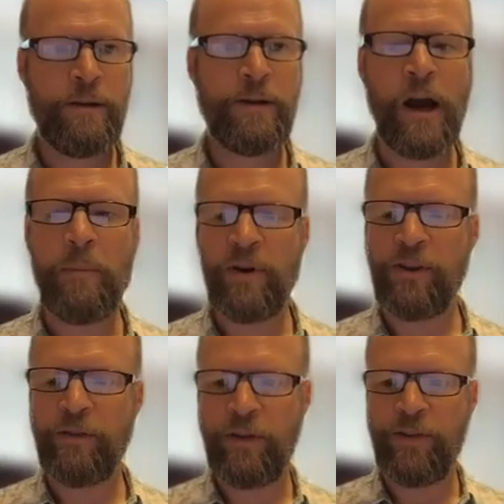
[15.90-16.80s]
The
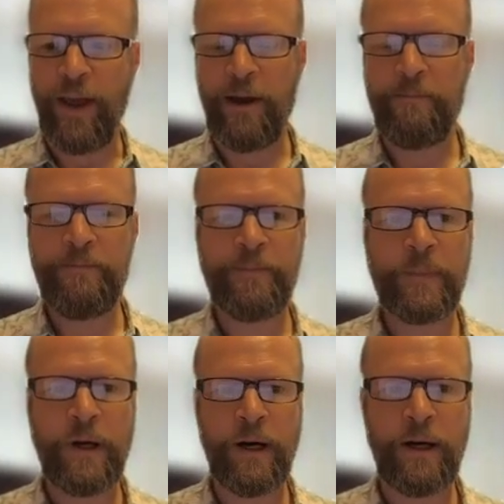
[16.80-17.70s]
comprehensive exam
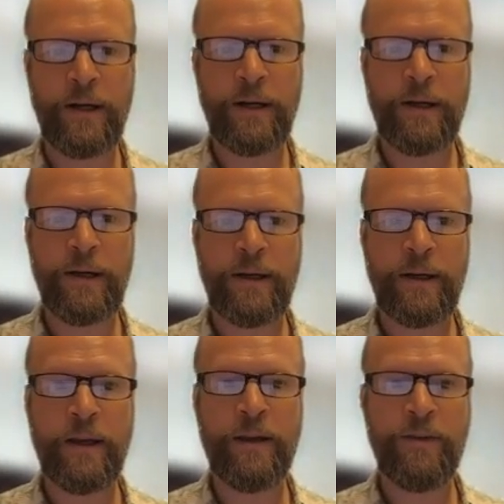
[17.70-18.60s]

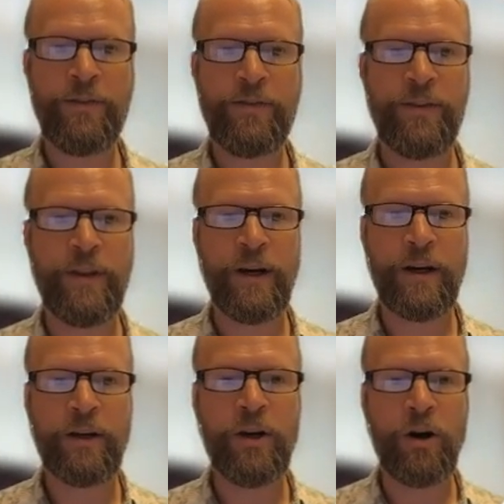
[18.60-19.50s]
is
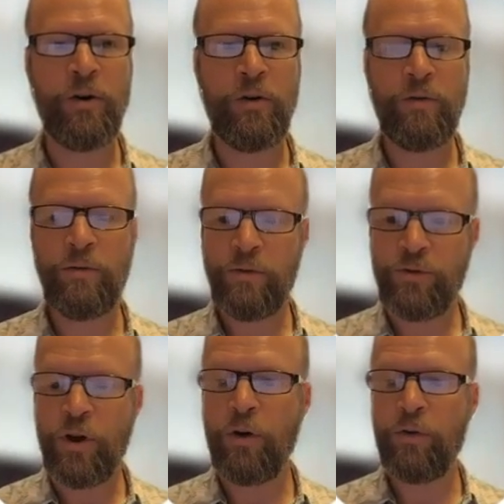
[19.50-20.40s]
the go,
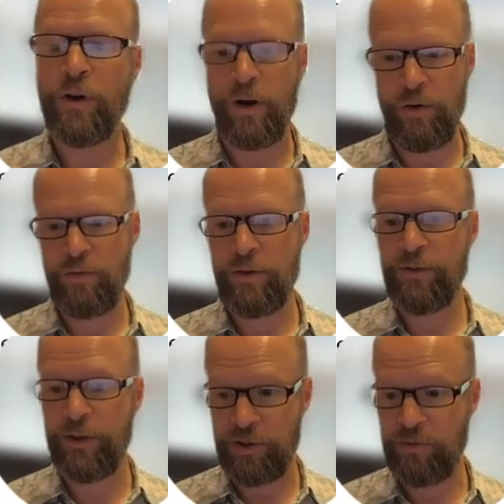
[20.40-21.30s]
no-go
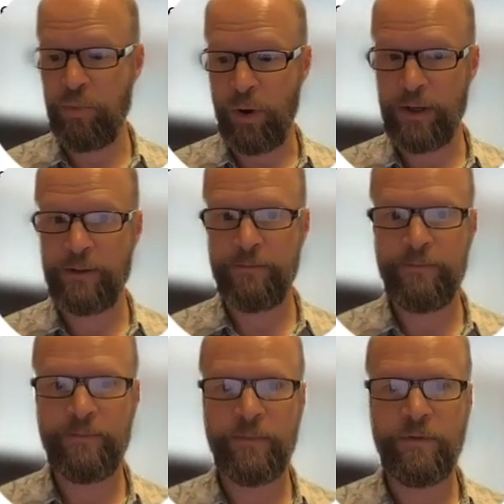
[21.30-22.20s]
decision point
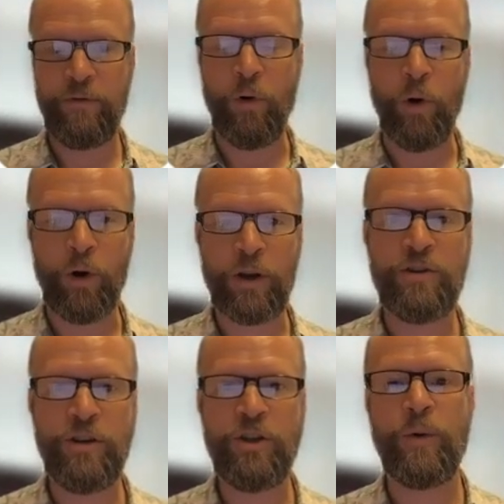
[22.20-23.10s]
for
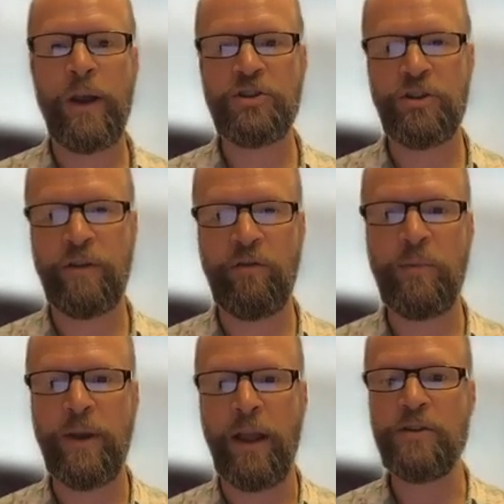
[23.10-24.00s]
continuation of the
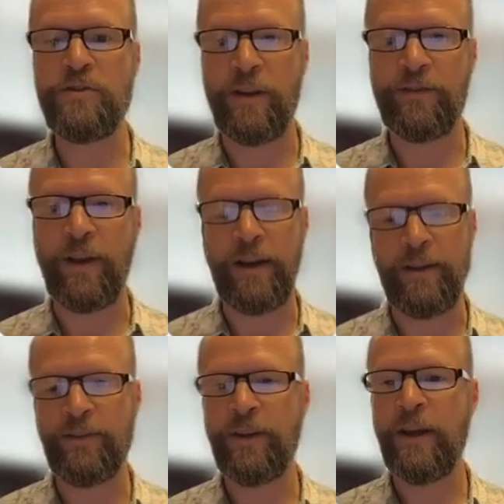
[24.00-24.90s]
PhD
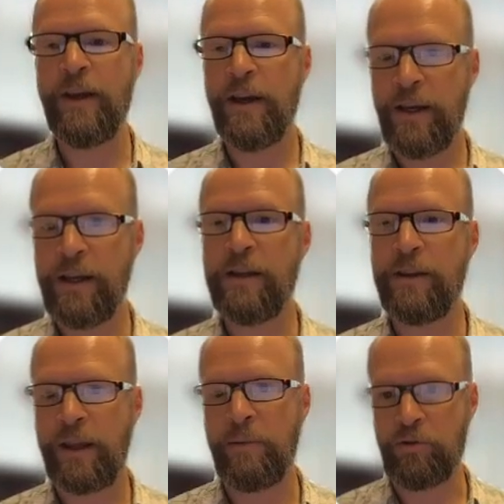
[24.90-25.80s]
studies in
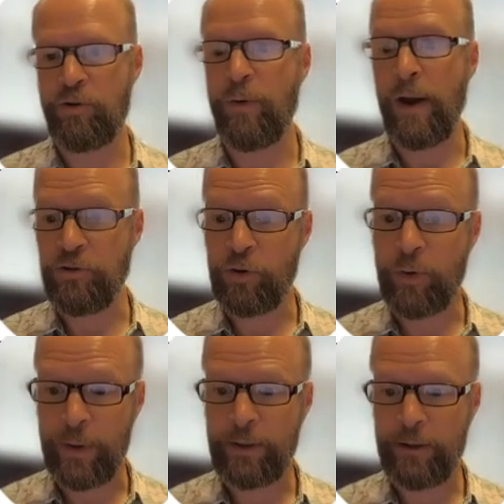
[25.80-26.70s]
the chemistry graduate
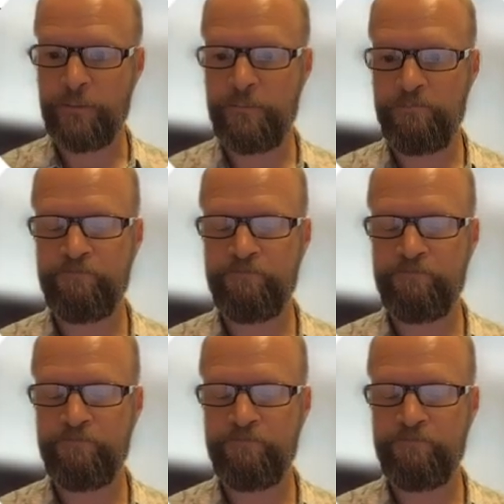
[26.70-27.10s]
curriculum.